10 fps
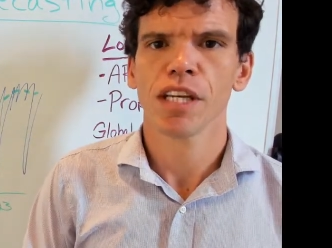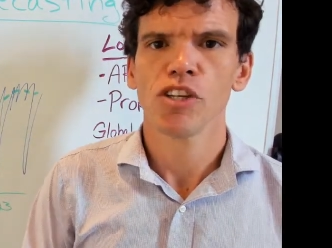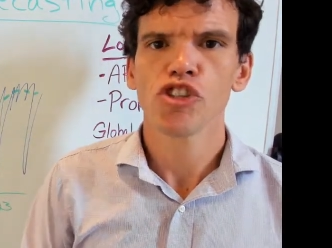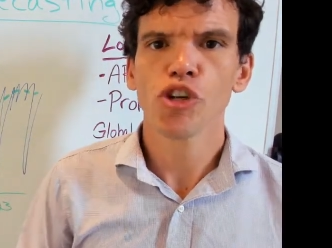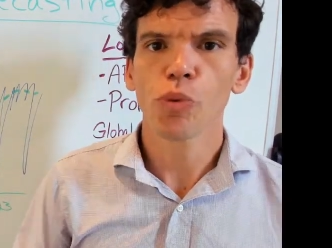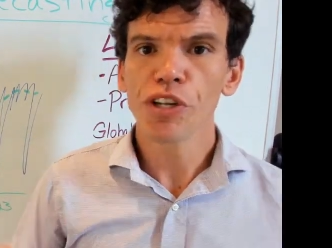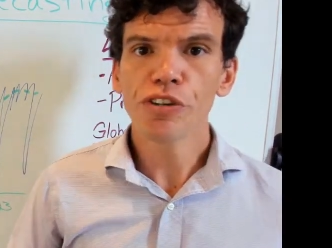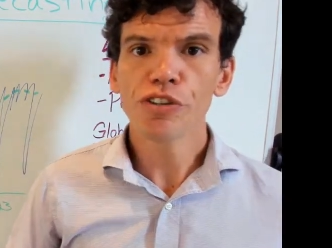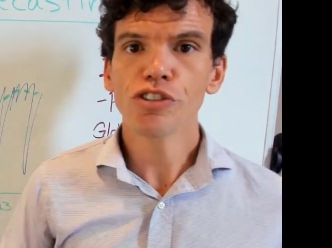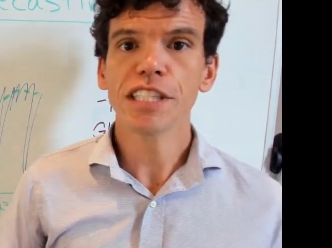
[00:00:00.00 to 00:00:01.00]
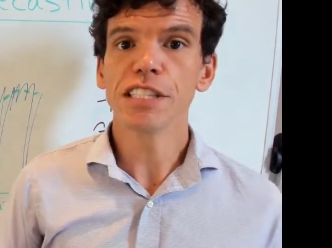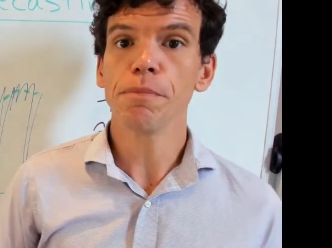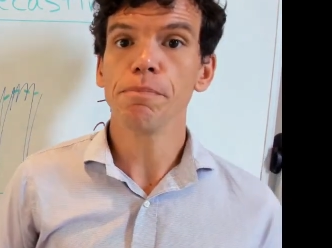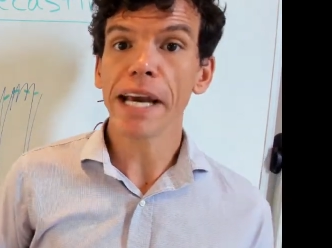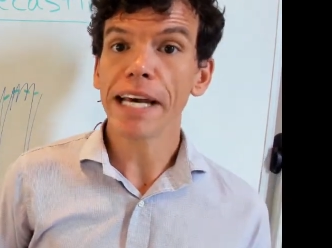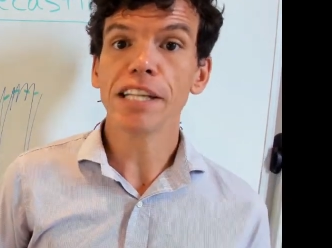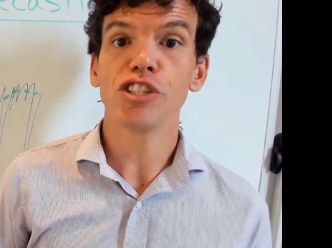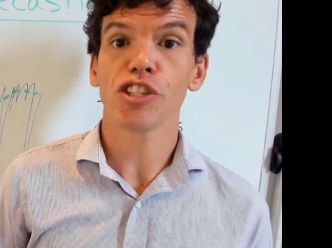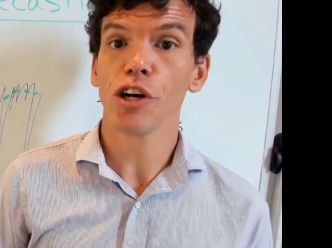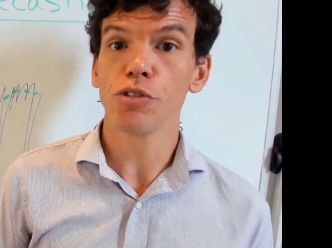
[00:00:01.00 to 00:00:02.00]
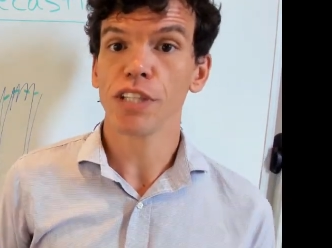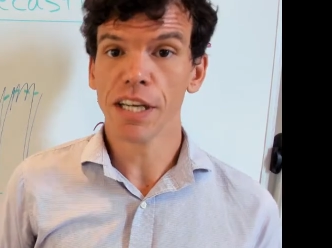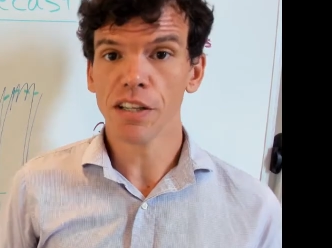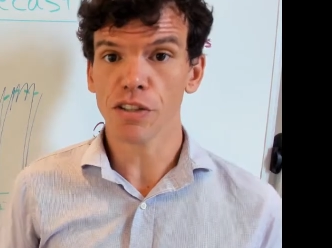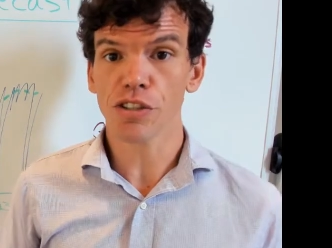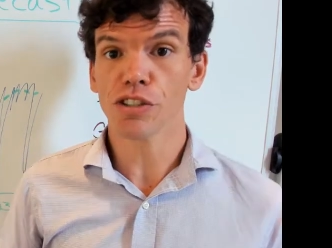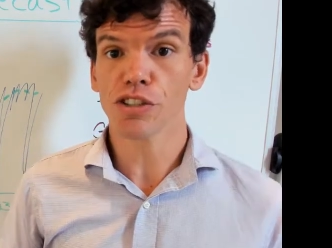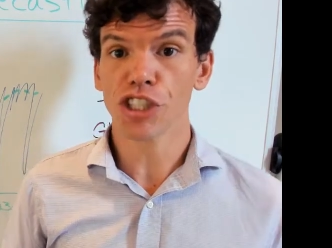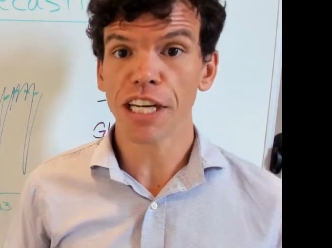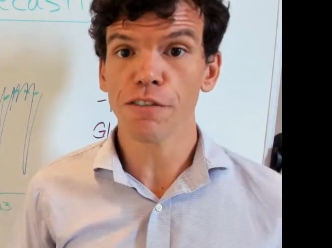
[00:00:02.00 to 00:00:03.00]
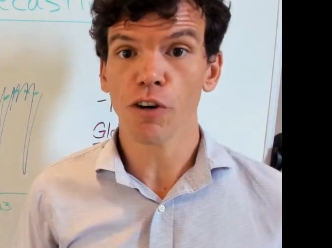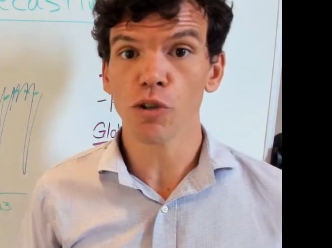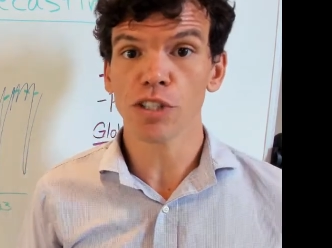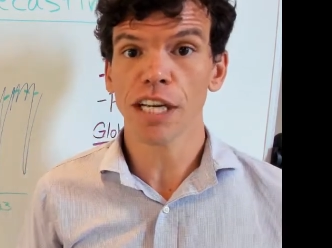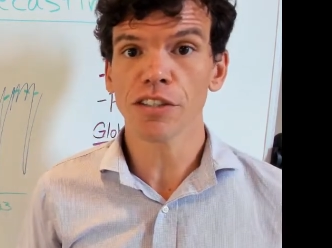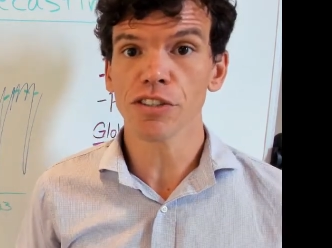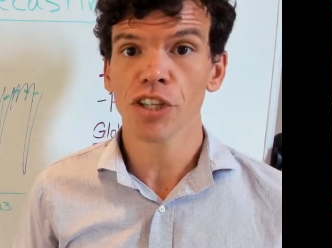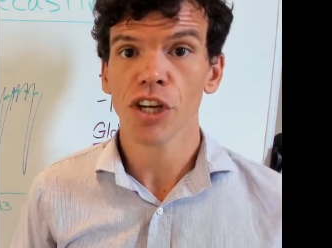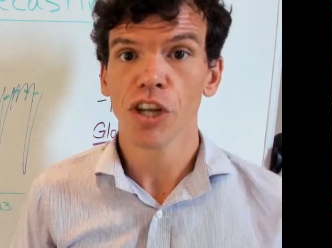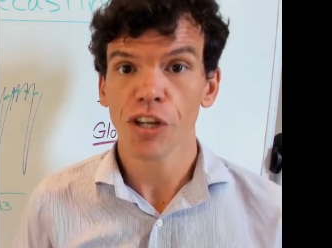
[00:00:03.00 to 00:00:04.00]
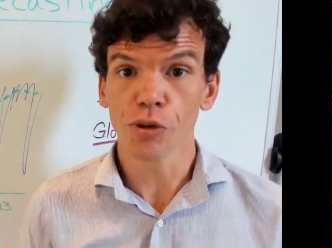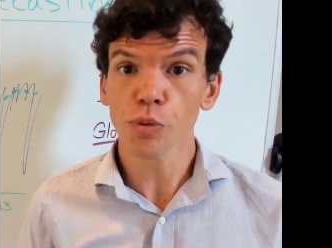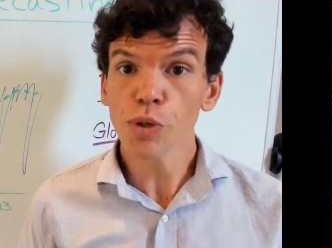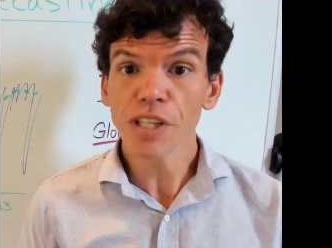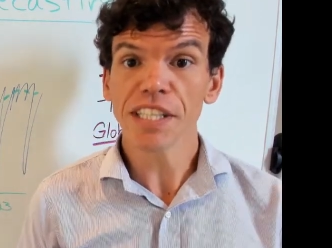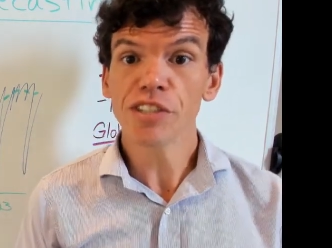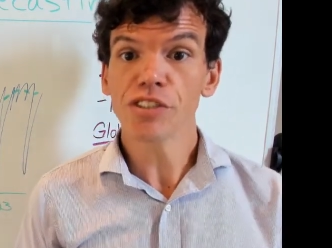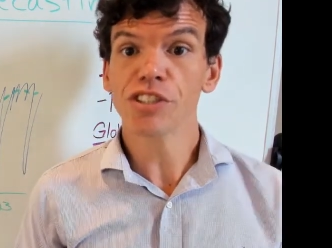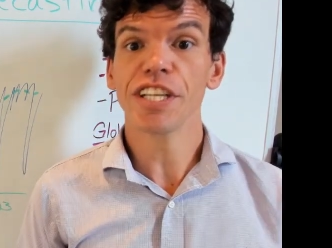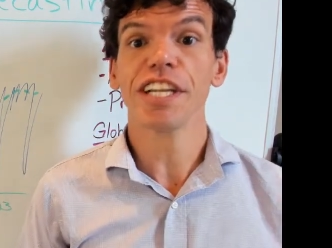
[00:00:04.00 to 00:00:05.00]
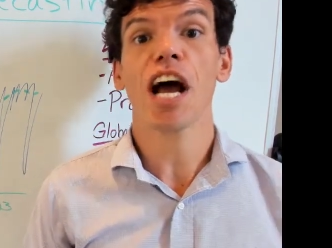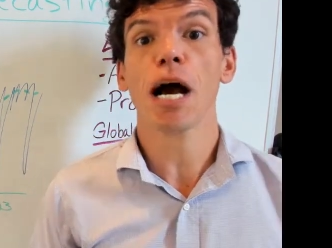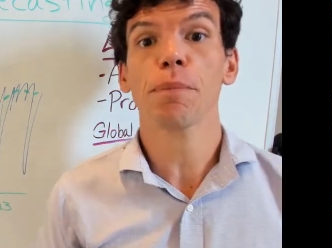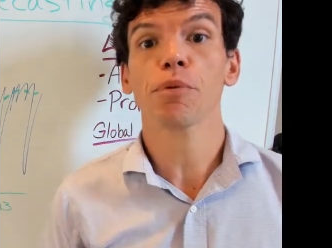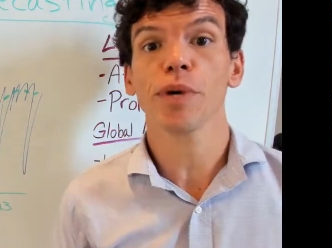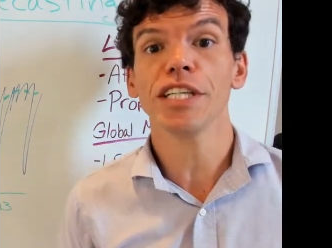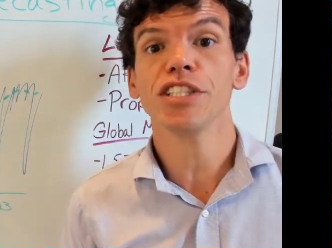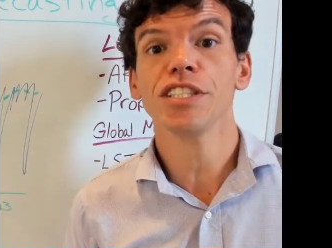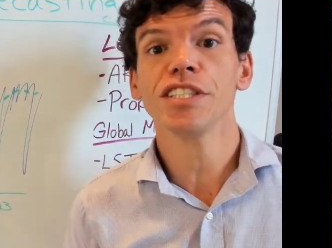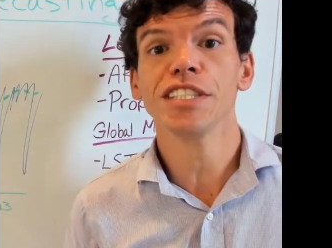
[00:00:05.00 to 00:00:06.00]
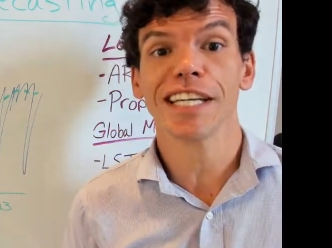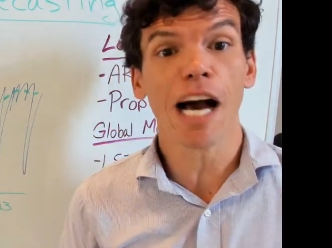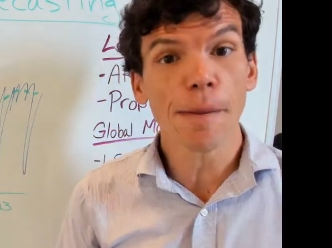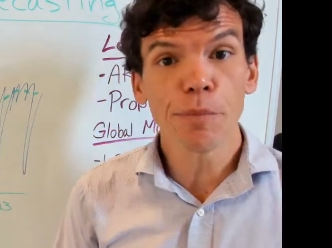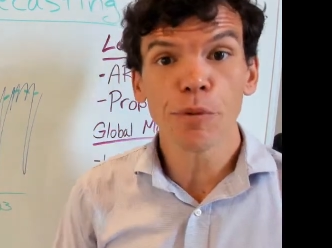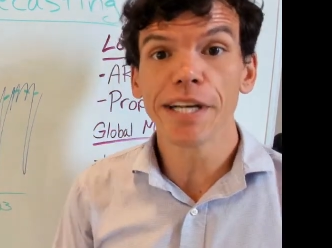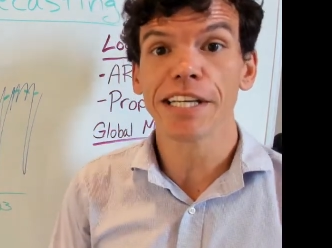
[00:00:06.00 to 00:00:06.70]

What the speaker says: So when you're trying to manage your hotel or your chain of hotels, and you're really interested in operations and operating